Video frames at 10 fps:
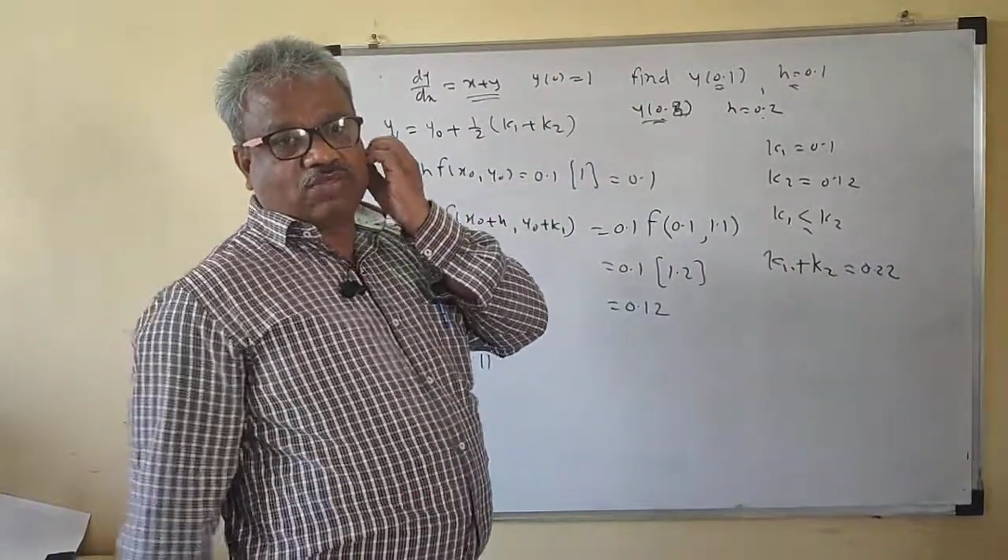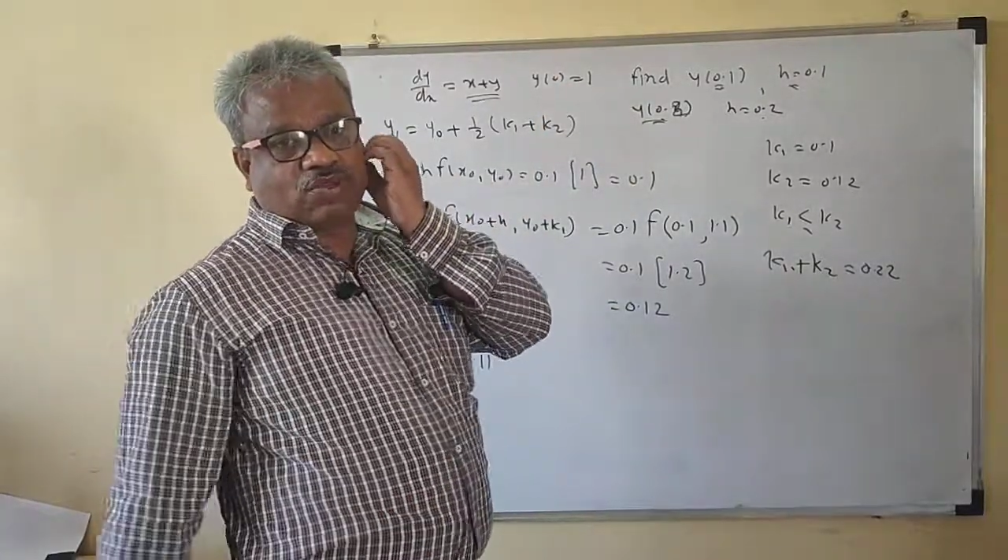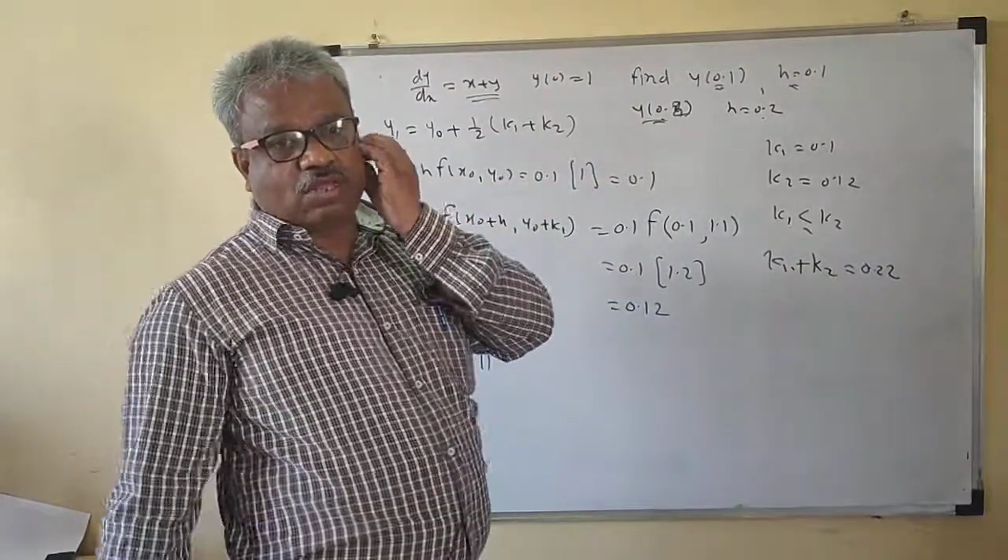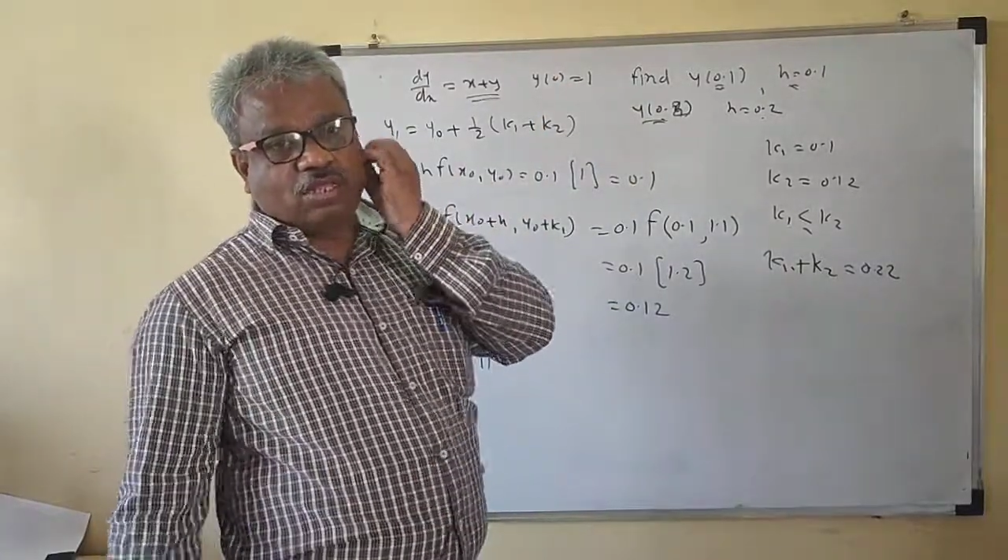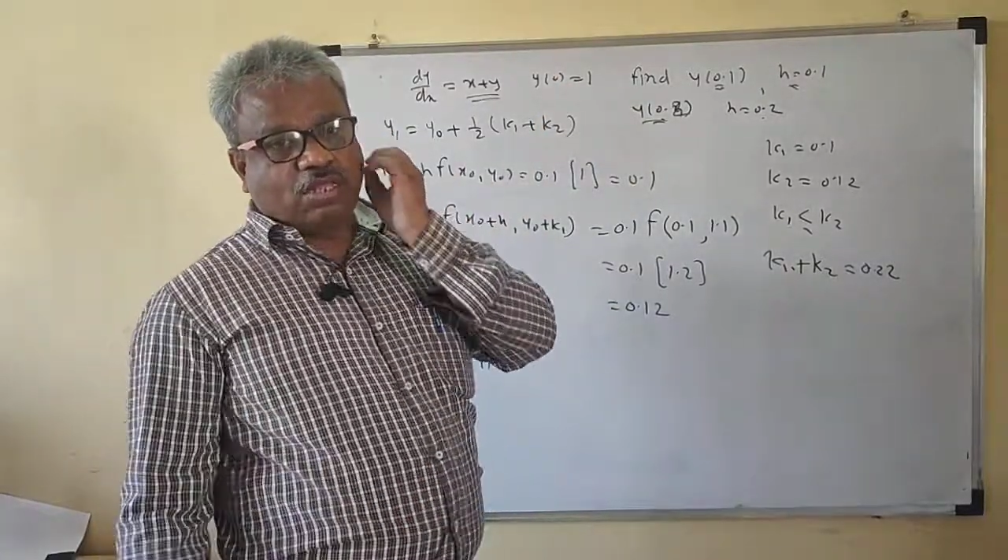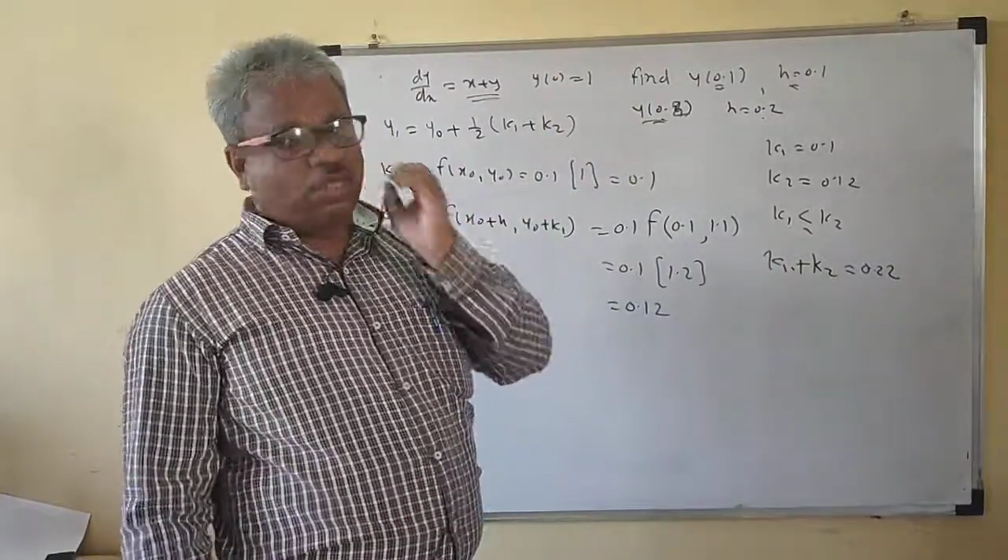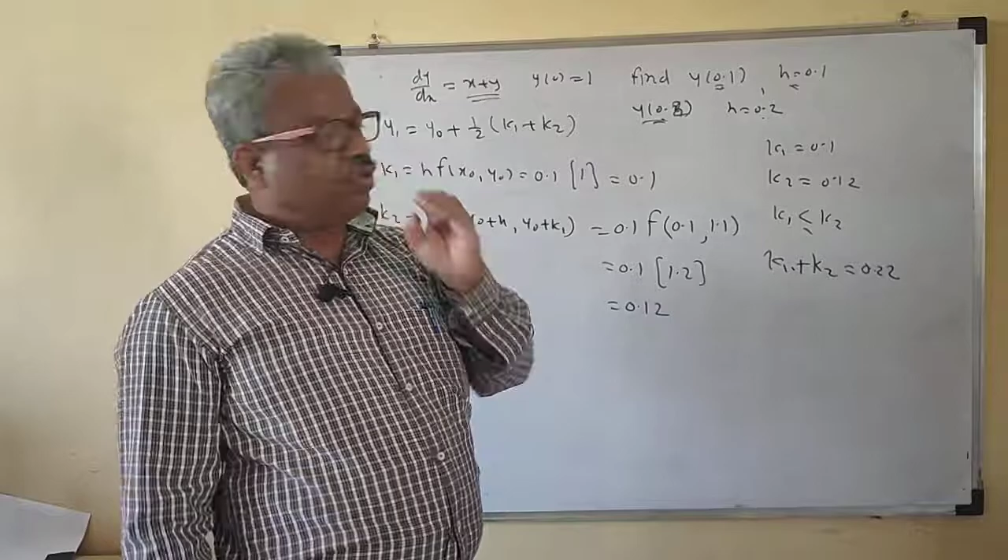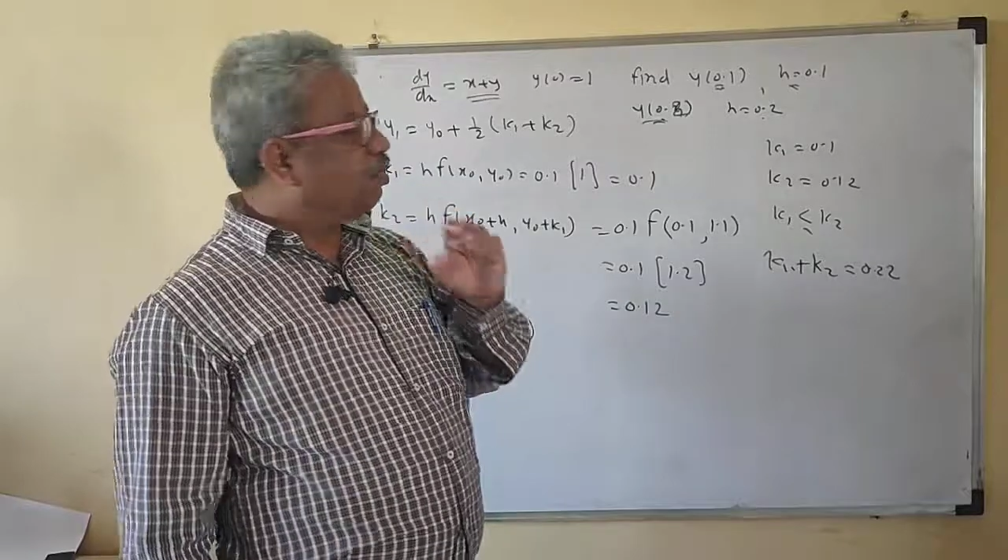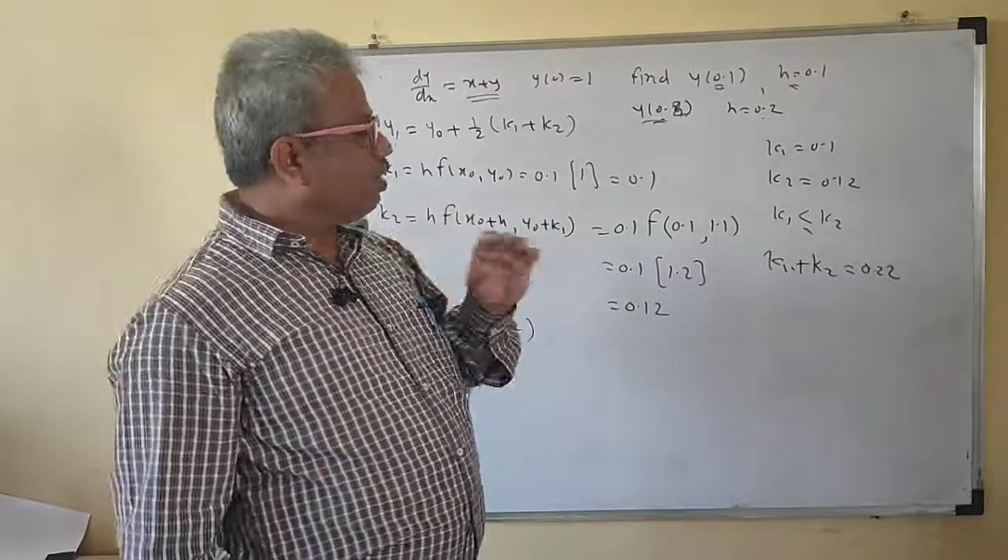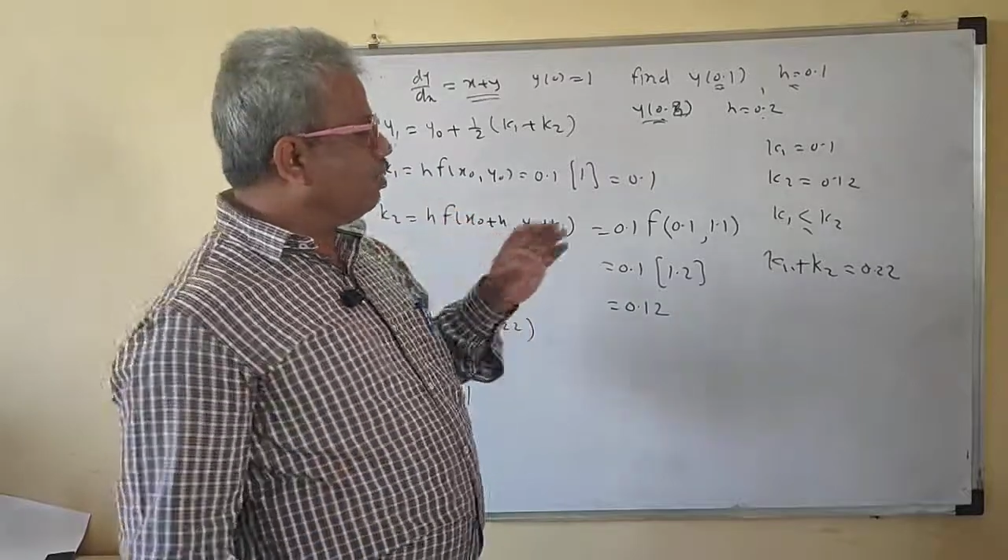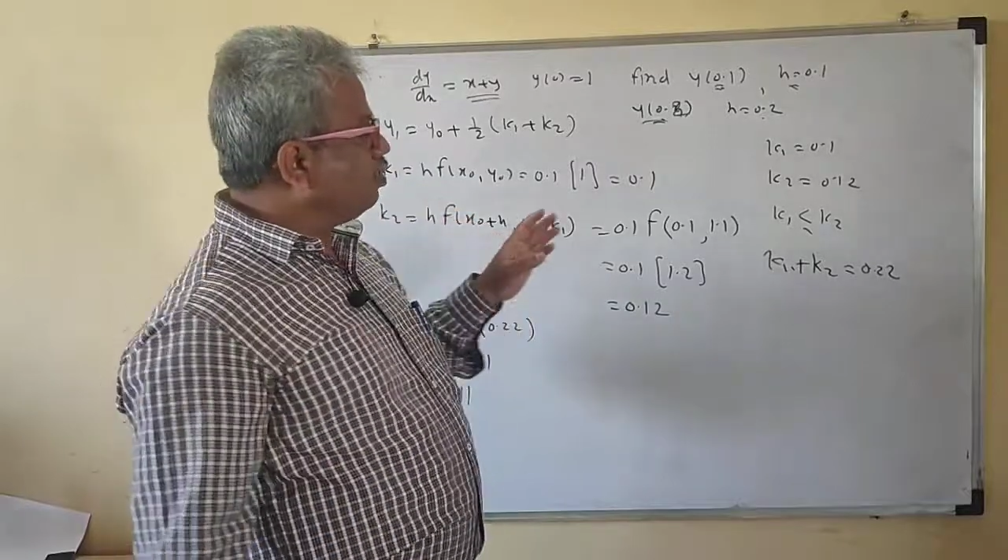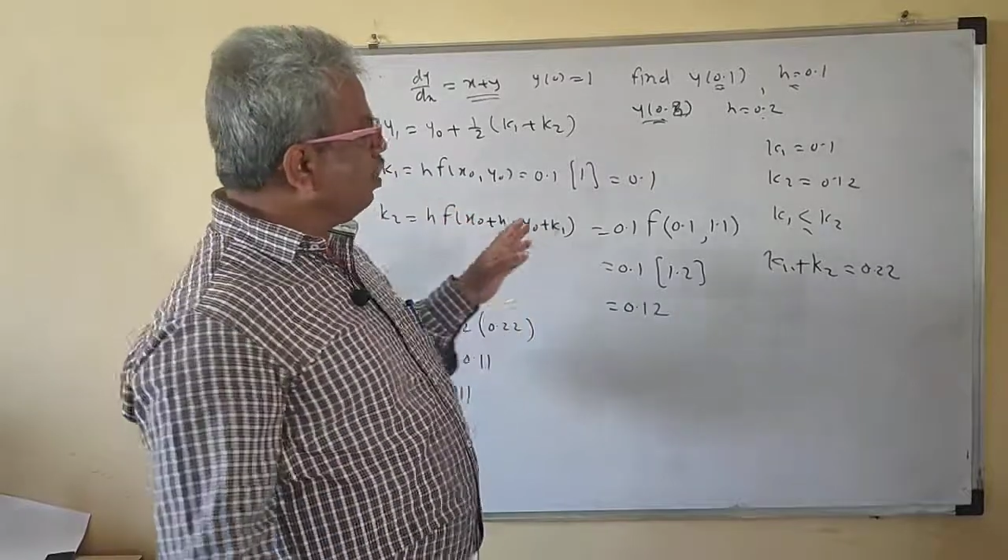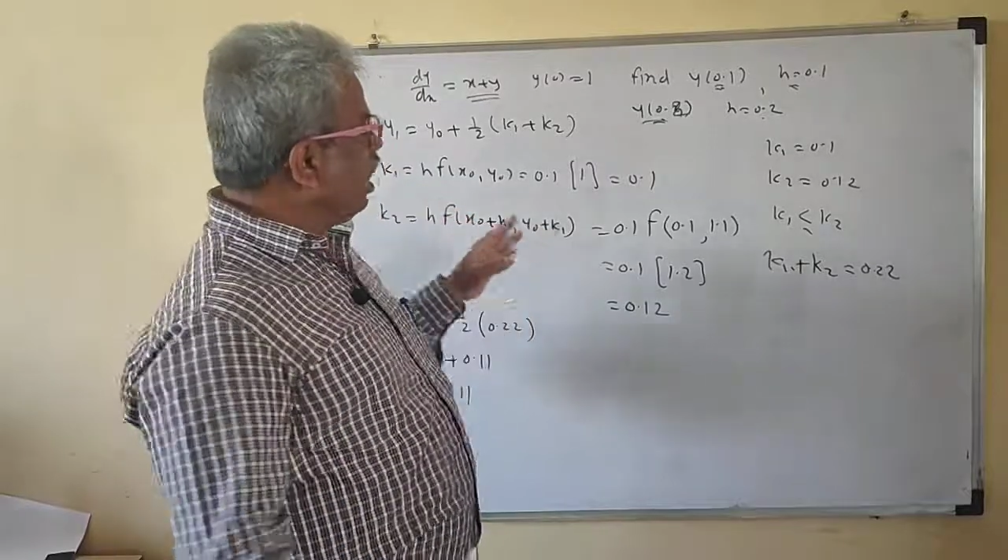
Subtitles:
solve the problems.